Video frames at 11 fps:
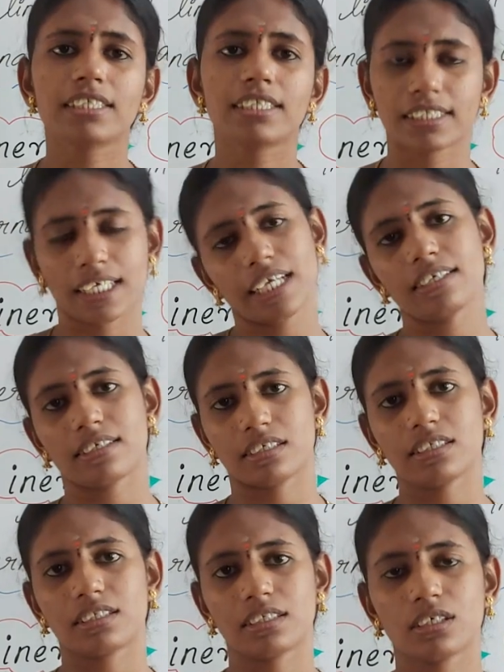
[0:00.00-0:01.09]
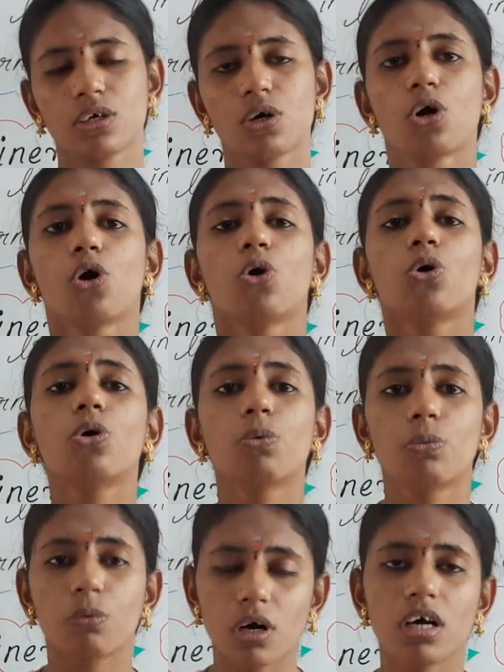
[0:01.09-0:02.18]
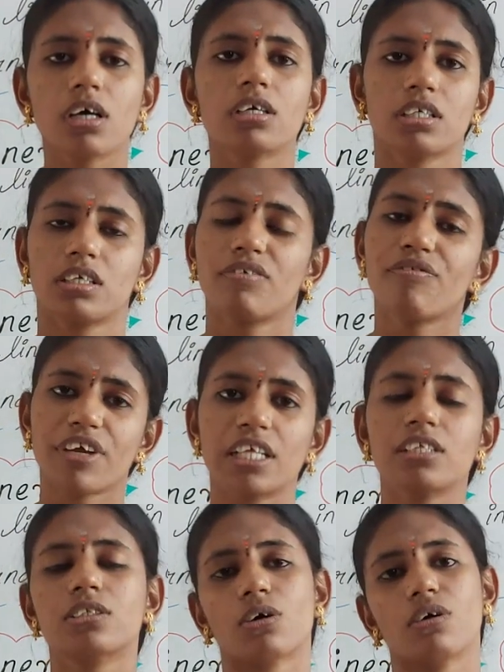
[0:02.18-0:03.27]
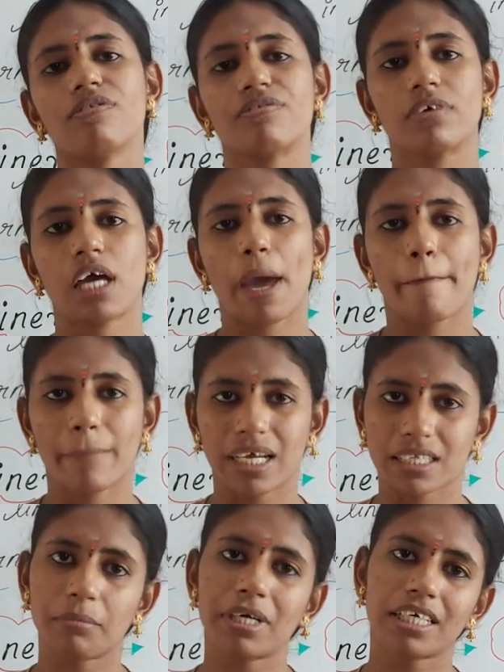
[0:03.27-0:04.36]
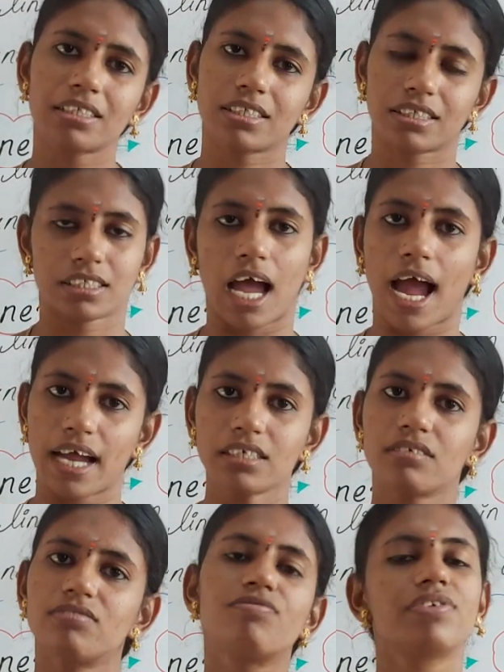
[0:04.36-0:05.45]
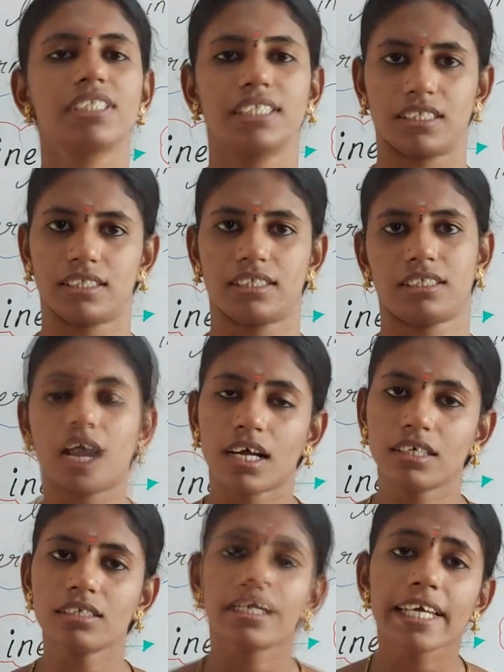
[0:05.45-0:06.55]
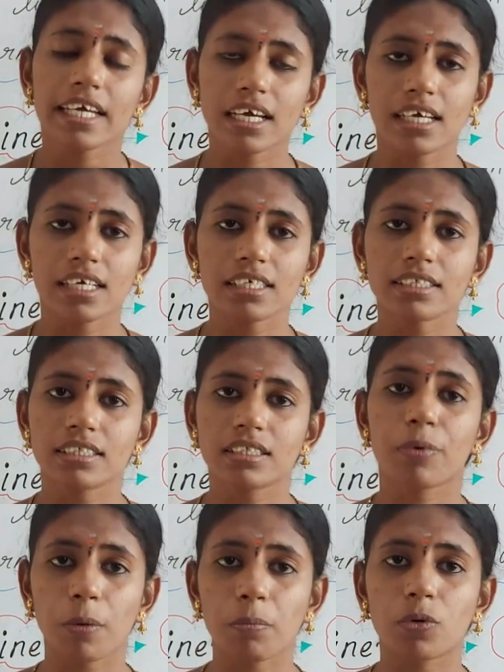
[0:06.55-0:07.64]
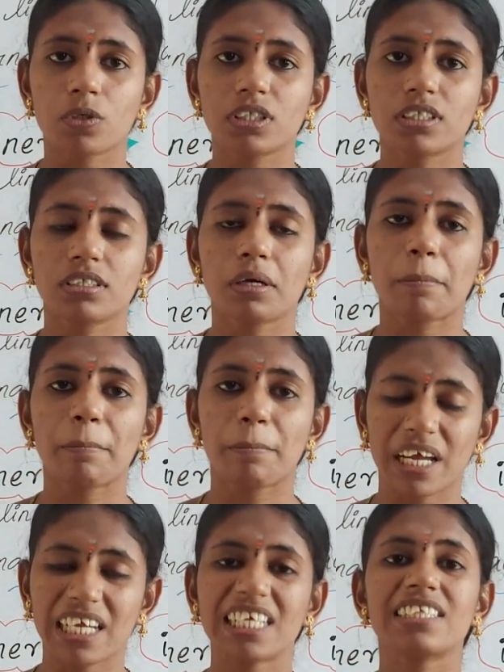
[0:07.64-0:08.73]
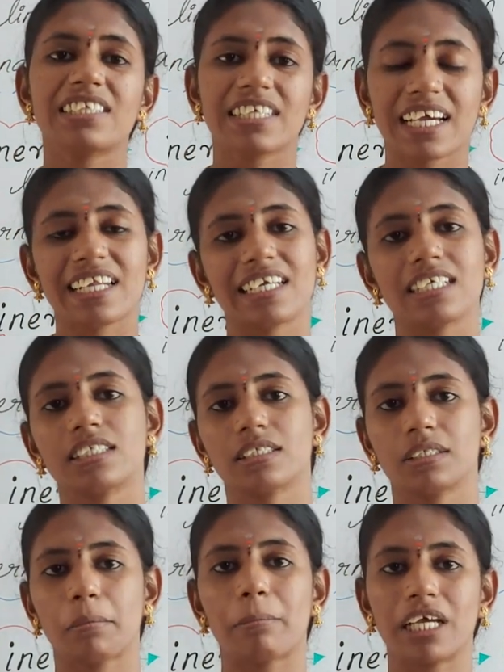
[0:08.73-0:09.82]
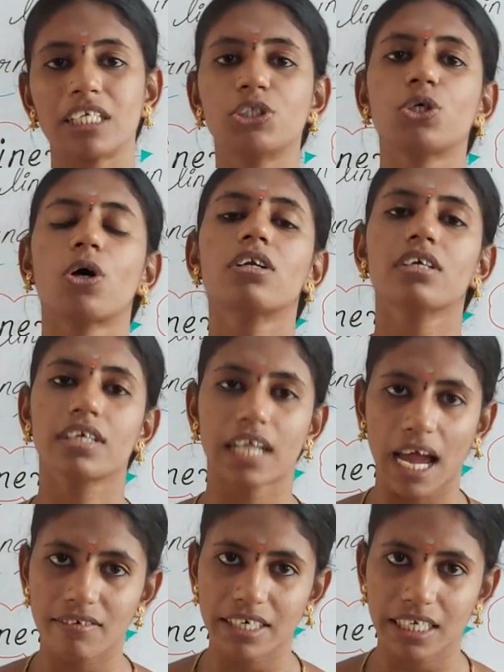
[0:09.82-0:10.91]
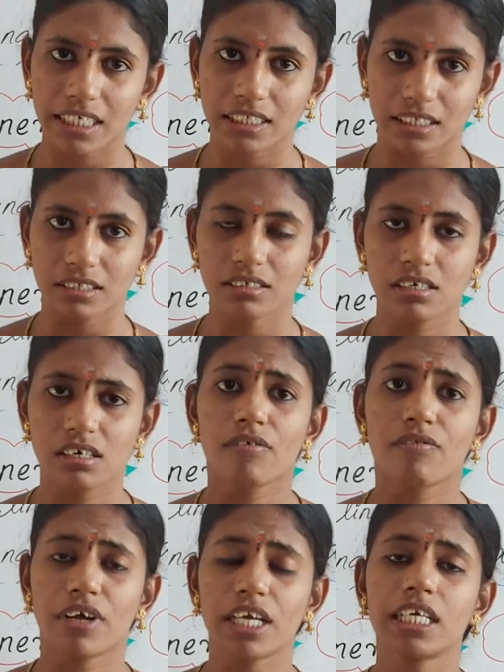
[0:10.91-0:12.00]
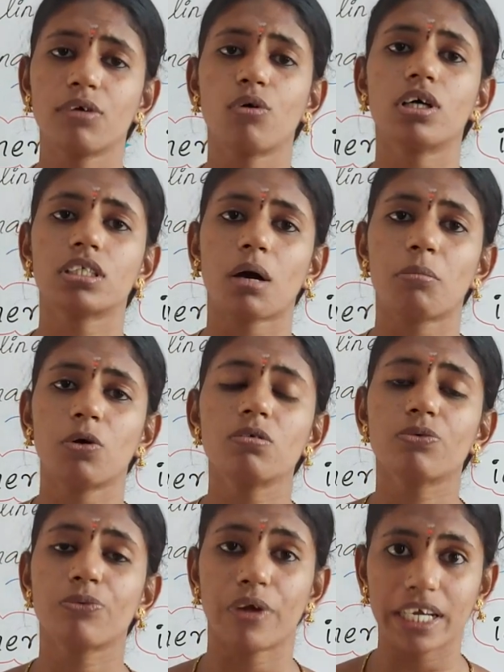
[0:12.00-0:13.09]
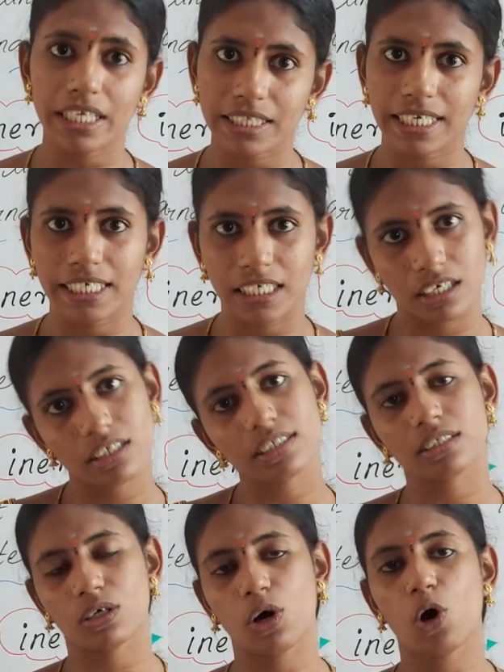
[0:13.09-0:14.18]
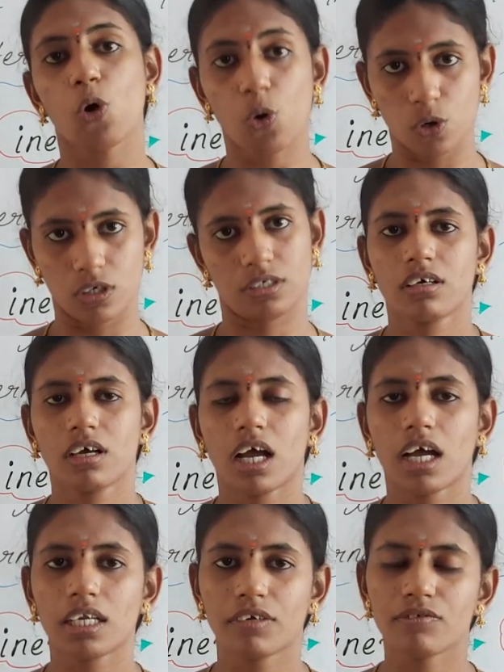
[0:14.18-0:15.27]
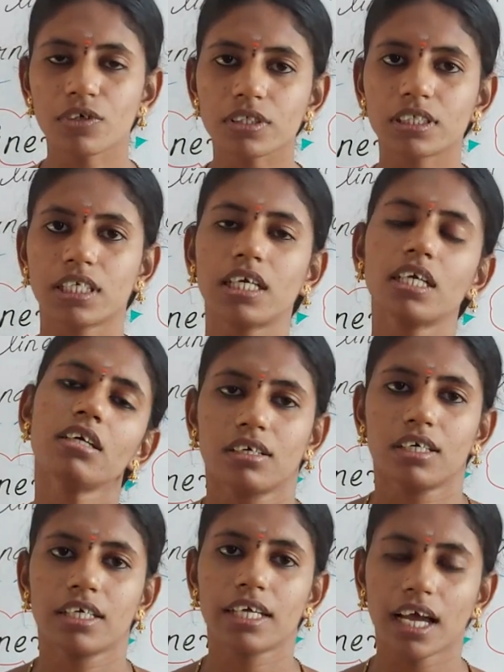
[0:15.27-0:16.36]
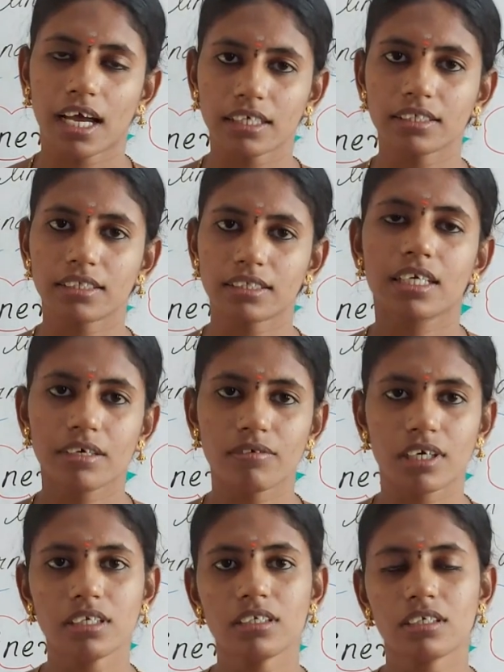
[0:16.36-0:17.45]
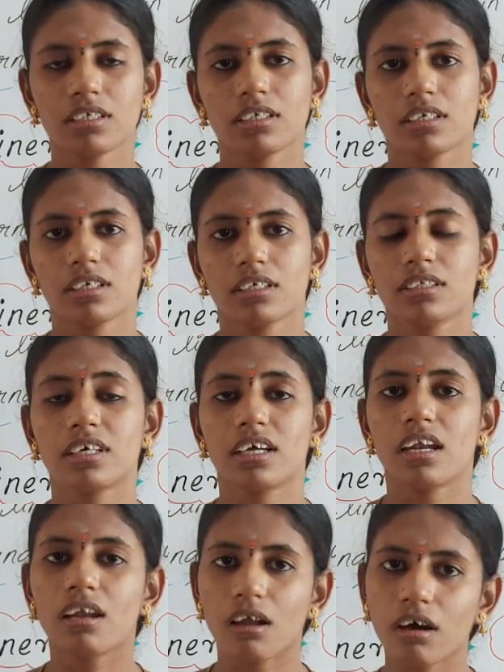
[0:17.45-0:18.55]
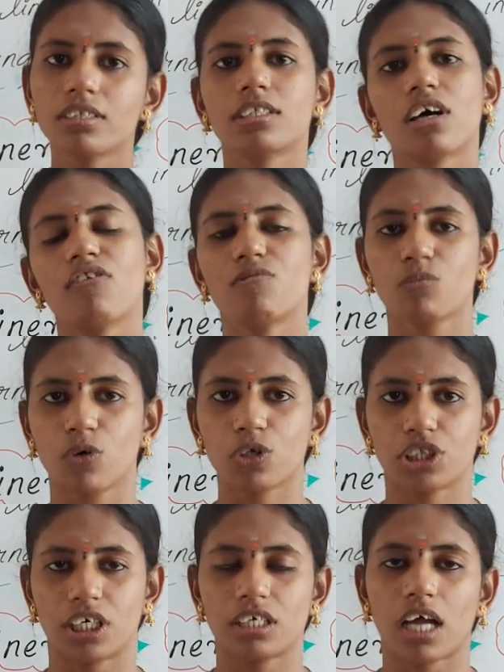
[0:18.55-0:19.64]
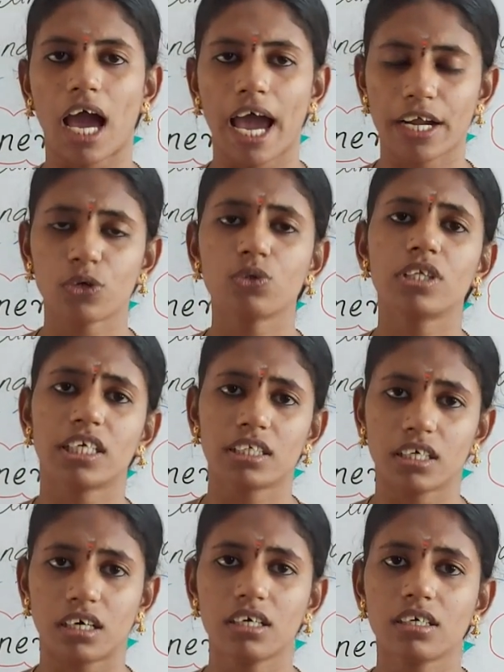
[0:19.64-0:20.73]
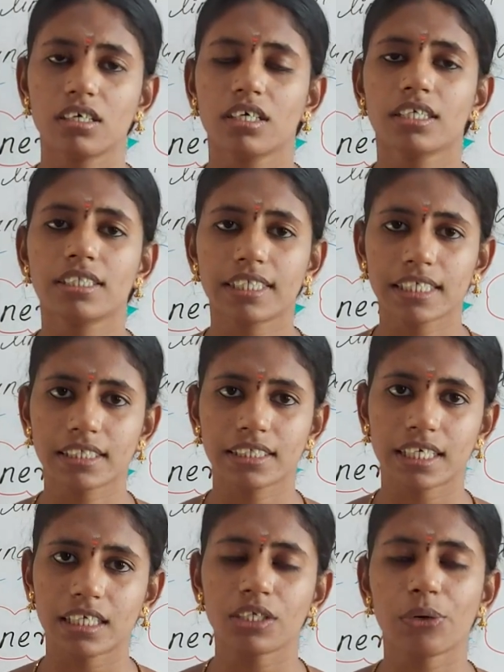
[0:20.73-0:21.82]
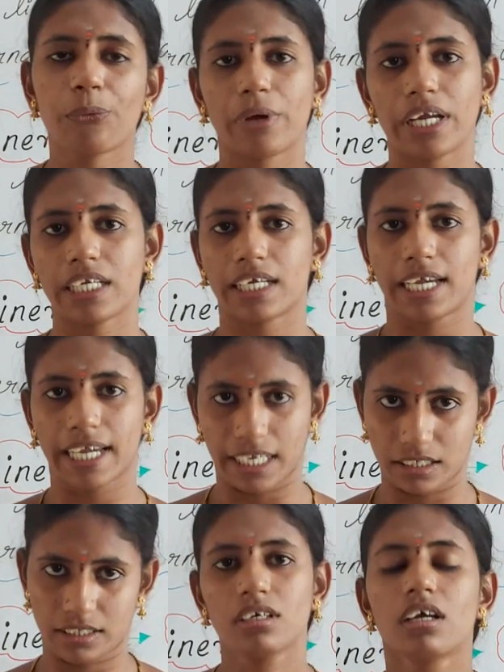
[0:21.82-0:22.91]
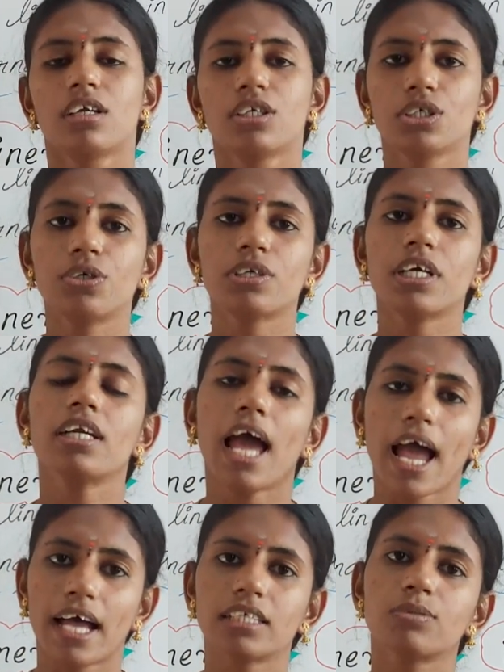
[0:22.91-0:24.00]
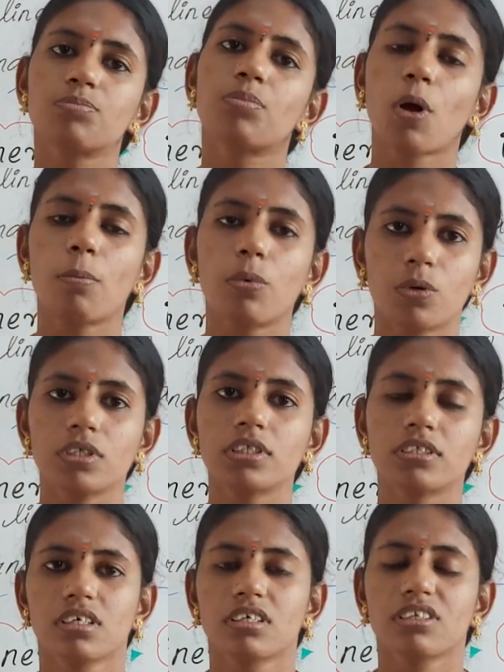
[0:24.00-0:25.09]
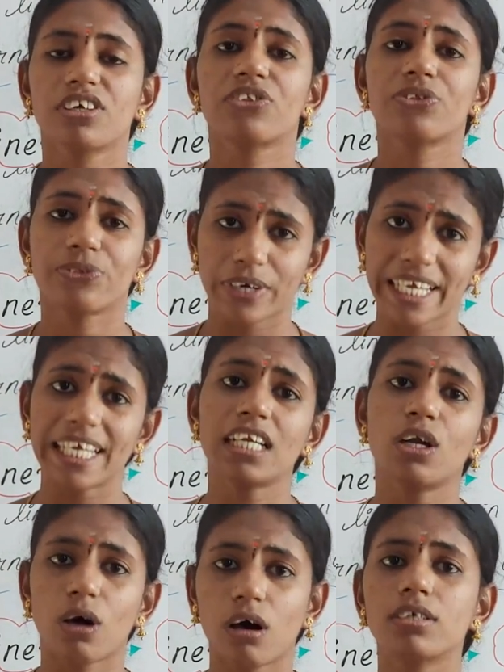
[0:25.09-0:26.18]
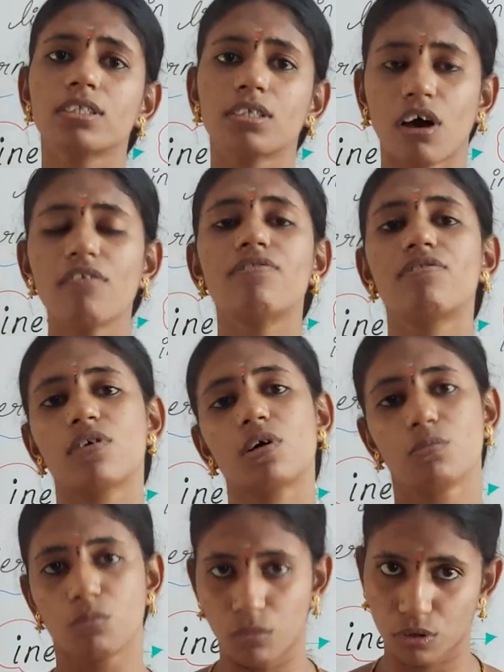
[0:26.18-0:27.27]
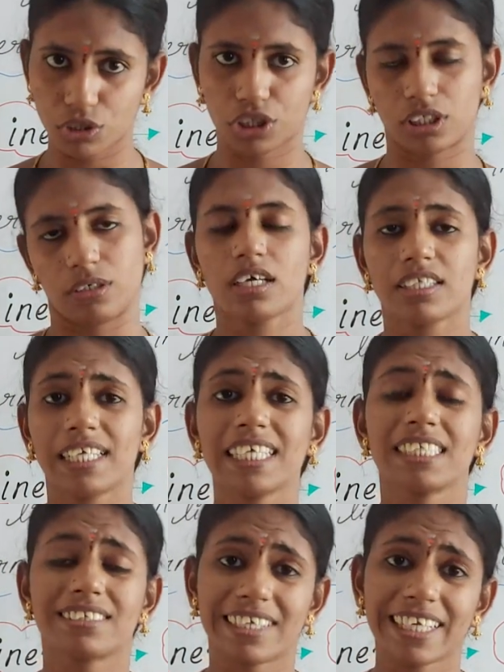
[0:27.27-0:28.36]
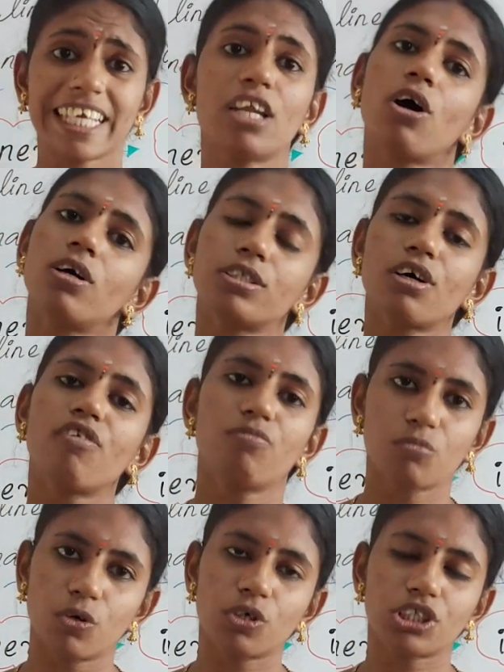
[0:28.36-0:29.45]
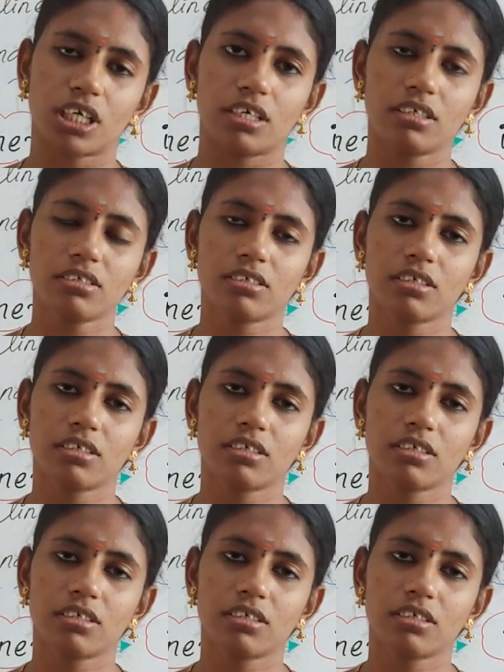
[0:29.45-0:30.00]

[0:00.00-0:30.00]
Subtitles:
scientist who worked in the fields of mathematics and physics, and he has proposed many theories based on gravitation when he was about 23 years old. And if you see, he has given the laws of motion around the year 1628. Newton has proposed the three laws of motion. These three laws of motion